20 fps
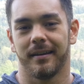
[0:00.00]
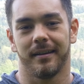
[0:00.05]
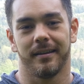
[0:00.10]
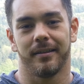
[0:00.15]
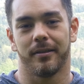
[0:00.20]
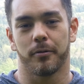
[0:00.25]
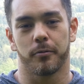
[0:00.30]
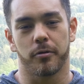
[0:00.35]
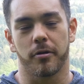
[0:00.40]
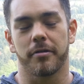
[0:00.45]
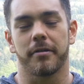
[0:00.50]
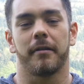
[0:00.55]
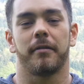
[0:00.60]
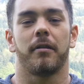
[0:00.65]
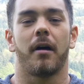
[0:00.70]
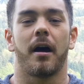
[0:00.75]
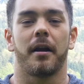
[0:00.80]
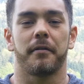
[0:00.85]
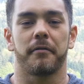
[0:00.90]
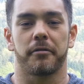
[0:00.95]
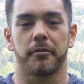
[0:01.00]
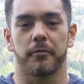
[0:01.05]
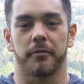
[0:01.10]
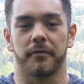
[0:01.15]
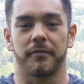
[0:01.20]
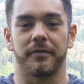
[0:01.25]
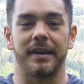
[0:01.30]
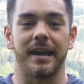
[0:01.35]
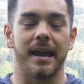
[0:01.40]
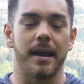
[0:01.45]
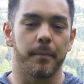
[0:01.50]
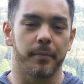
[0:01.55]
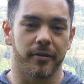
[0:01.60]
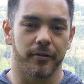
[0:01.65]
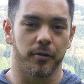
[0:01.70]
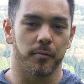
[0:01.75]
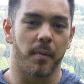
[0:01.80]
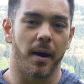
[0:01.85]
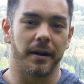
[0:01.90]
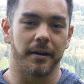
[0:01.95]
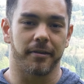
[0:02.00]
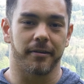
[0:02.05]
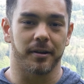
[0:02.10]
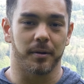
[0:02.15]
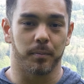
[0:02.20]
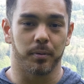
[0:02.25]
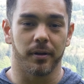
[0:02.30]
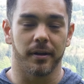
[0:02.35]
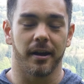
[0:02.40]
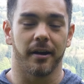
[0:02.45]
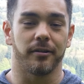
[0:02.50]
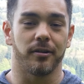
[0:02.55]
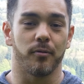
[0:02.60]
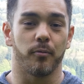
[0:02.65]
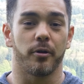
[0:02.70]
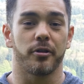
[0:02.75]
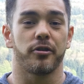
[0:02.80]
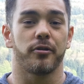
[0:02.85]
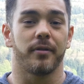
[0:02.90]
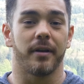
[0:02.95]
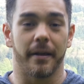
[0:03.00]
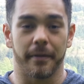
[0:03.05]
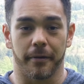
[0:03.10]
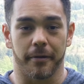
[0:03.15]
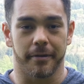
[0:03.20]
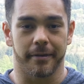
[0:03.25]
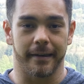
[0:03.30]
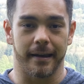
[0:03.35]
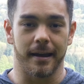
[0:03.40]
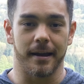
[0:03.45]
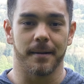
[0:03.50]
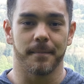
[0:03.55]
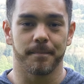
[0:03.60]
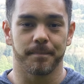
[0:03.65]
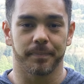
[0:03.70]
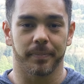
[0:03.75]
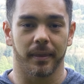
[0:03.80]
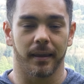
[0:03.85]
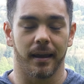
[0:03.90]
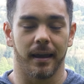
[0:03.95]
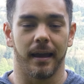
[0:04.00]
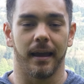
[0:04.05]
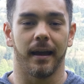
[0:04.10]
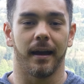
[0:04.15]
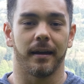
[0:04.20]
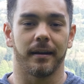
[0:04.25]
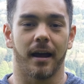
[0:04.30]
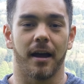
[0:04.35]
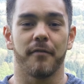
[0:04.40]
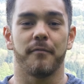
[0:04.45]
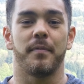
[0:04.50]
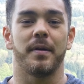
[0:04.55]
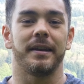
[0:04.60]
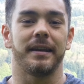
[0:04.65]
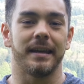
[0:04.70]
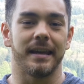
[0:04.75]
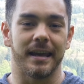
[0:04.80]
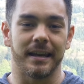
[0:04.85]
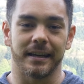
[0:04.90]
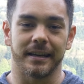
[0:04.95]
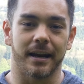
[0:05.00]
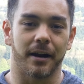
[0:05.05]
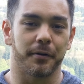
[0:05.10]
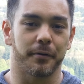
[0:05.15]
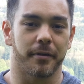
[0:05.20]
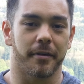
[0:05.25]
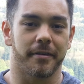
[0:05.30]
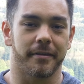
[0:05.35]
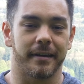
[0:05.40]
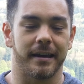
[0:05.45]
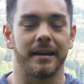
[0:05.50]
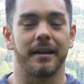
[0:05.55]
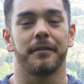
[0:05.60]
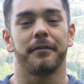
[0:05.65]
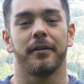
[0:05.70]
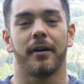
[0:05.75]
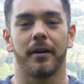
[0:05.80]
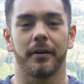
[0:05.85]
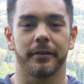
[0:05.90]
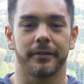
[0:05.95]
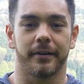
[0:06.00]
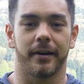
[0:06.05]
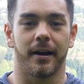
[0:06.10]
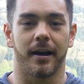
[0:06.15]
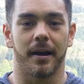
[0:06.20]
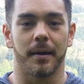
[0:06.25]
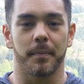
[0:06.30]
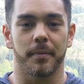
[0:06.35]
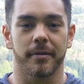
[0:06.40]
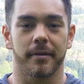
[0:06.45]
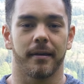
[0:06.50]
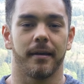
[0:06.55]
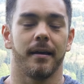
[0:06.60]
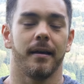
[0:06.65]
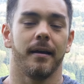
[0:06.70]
there's just a lot of sort of games that your mind is going to play on you once you're in the state. And I've been in and out of the state a ton of times.